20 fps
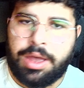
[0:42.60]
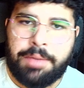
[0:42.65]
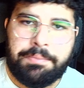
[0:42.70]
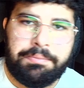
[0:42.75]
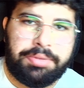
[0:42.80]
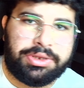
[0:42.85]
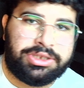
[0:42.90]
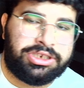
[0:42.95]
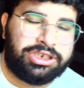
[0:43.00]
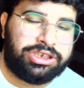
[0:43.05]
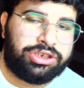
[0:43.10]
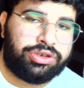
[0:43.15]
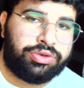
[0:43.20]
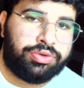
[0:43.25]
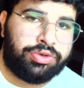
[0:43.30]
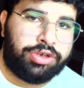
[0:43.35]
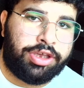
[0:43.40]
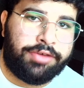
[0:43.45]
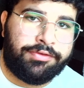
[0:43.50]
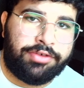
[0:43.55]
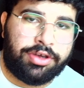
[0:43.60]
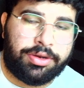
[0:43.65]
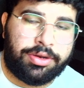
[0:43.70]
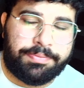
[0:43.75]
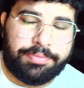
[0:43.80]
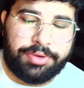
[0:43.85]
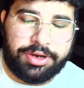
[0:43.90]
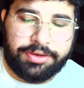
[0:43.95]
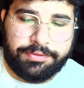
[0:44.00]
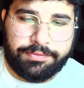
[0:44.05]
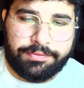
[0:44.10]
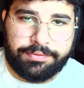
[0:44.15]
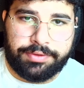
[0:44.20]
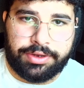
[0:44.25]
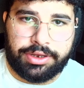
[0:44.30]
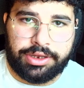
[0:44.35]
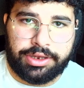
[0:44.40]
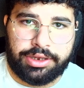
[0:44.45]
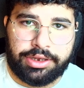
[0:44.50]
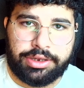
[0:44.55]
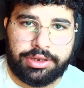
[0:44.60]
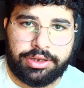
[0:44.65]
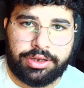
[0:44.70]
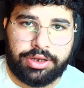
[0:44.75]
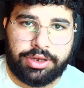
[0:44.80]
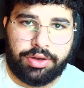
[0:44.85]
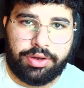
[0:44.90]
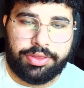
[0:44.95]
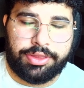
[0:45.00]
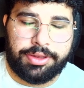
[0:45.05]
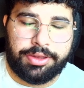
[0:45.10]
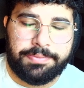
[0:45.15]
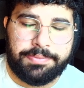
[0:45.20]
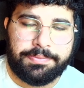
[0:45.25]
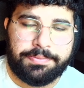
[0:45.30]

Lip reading: But just to give you a brief on them,